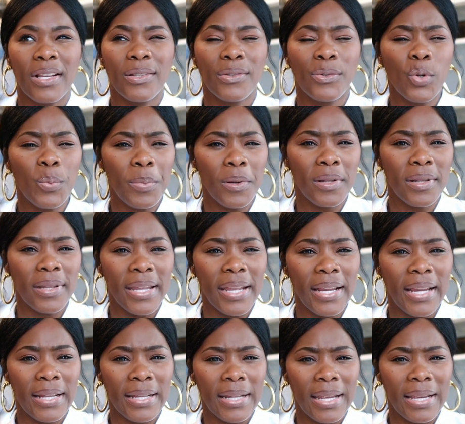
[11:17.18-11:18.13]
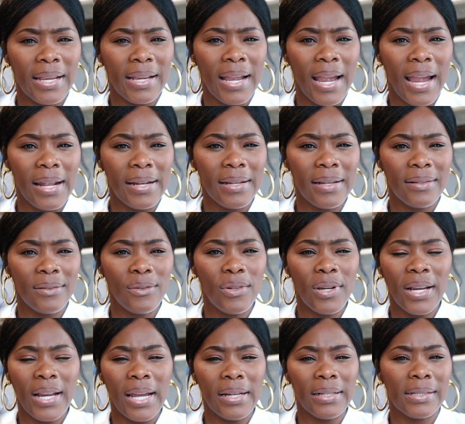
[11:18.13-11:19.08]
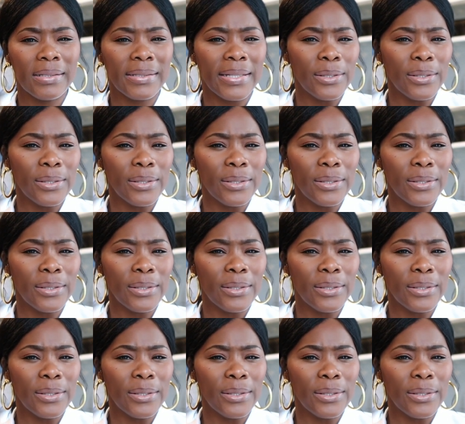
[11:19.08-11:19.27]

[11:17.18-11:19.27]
super thick and they kind of, you can kind of